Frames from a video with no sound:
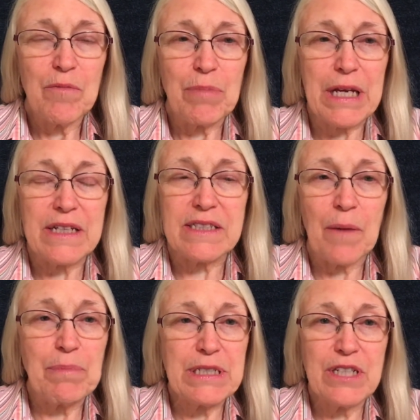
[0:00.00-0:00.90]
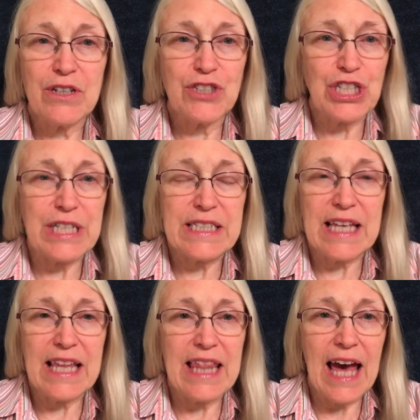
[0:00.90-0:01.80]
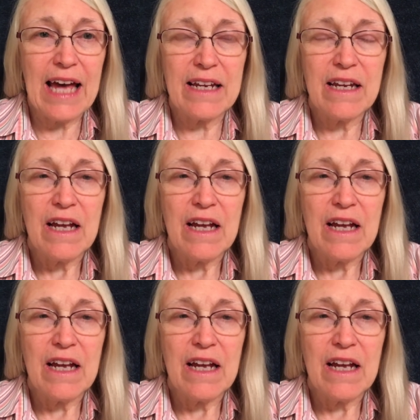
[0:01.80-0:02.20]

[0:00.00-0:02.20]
Because up until she said that,